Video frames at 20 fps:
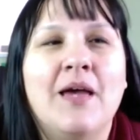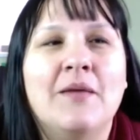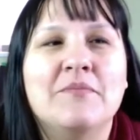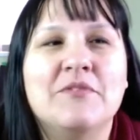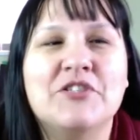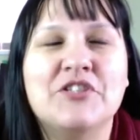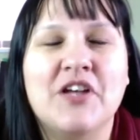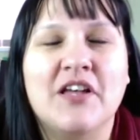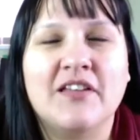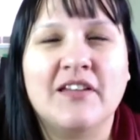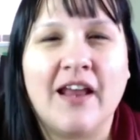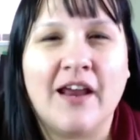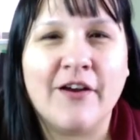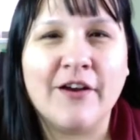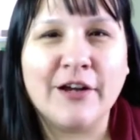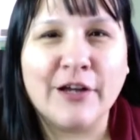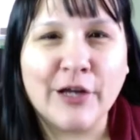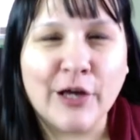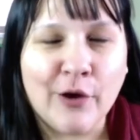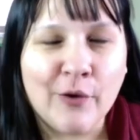Michelle and I are
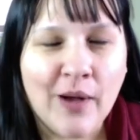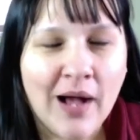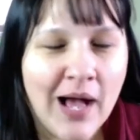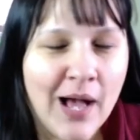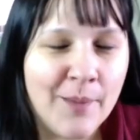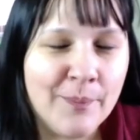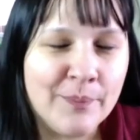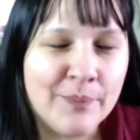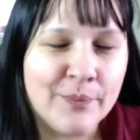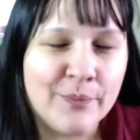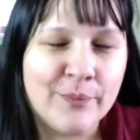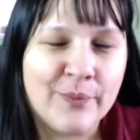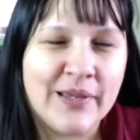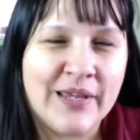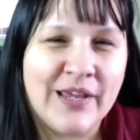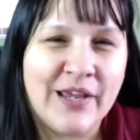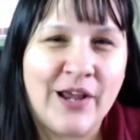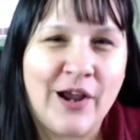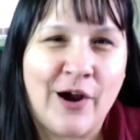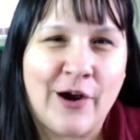going to go up.
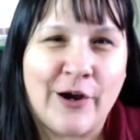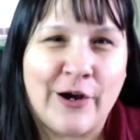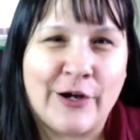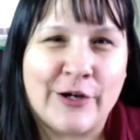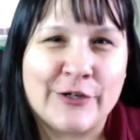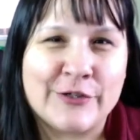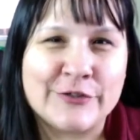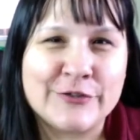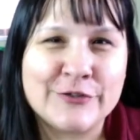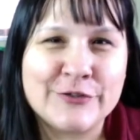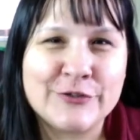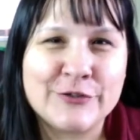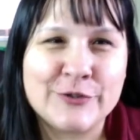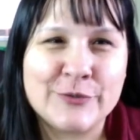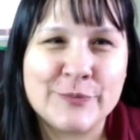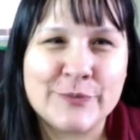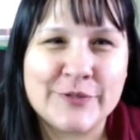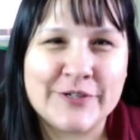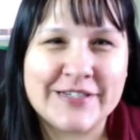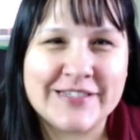We are
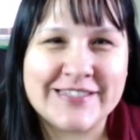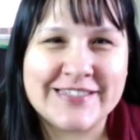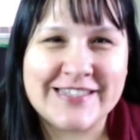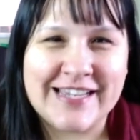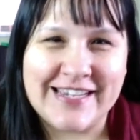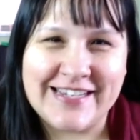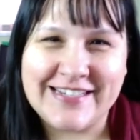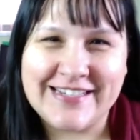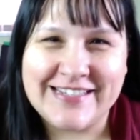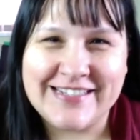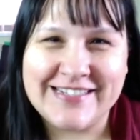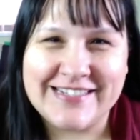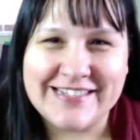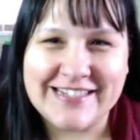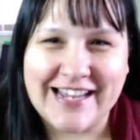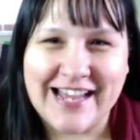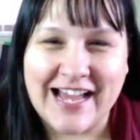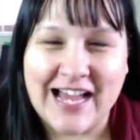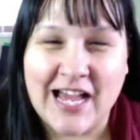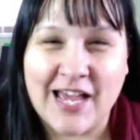super excited.
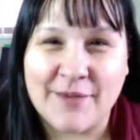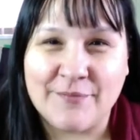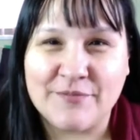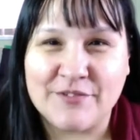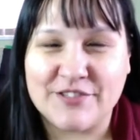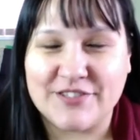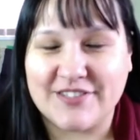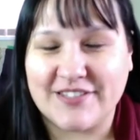I'm just